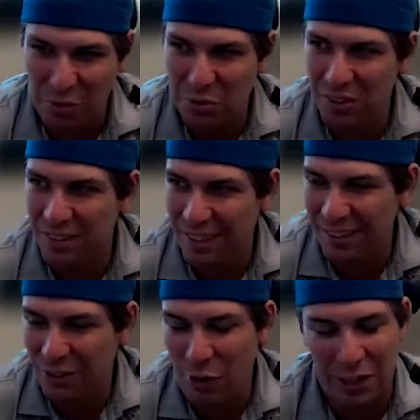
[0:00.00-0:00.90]
I was
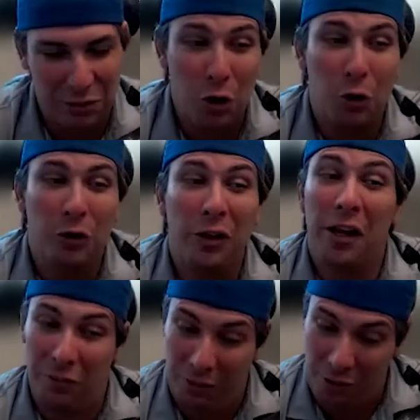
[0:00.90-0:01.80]
I quite I saw a
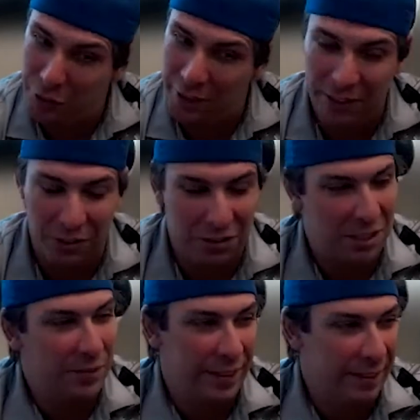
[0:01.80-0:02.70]
lot of a lot of cricket on
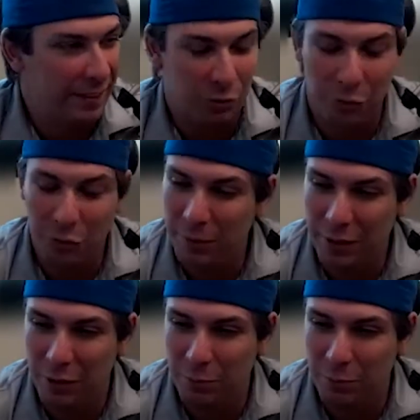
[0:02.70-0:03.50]
TV. That's what was being